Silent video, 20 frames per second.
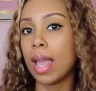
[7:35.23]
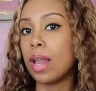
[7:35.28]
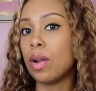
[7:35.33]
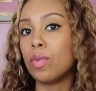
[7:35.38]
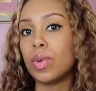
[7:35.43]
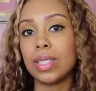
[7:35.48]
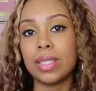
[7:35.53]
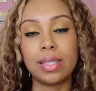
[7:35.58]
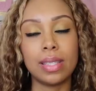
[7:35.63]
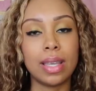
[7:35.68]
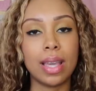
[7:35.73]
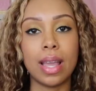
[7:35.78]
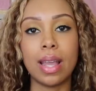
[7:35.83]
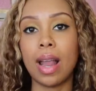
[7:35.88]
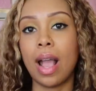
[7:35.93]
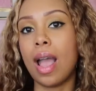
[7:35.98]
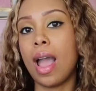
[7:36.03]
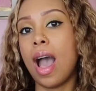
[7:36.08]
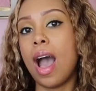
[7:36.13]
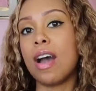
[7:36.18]
and once again
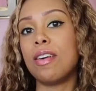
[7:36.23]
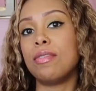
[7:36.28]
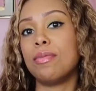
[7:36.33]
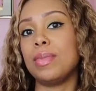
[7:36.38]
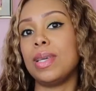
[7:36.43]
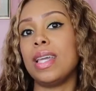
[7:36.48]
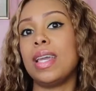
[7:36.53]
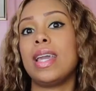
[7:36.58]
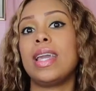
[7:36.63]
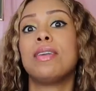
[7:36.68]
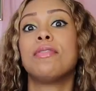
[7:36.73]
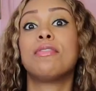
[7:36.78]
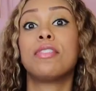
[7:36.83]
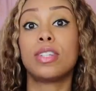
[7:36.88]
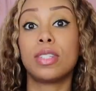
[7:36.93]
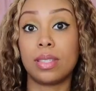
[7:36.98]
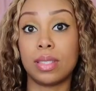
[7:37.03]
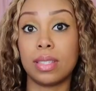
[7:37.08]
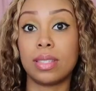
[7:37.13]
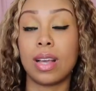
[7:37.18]
I have me a
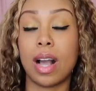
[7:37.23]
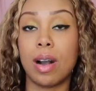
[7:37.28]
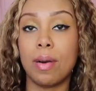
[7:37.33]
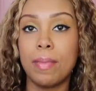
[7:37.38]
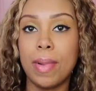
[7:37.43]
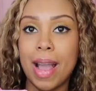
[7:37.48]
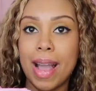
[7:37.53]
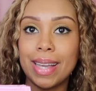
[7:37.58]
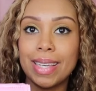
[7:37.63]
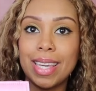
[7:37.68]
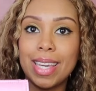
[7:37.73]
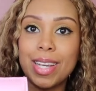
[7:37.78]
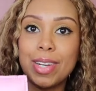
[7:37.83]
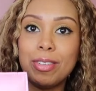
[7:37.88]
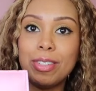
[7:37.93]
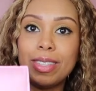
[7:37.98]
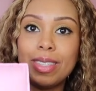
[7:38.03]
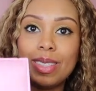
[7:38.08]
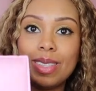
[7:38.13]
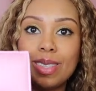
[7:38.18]
versatile bag here
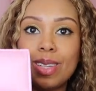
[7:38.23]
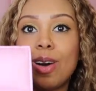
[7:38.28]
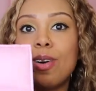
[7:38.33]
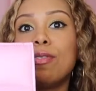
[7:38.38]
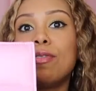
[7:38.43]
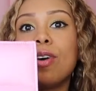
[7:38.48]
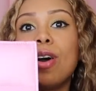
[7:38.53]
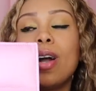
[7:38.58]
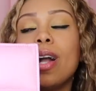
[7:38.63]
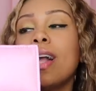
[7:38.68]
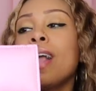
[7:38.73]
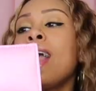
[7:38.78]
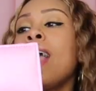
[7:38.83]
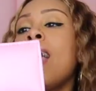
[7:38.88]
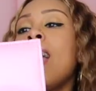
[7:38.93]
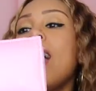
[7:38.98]
with this Telfar.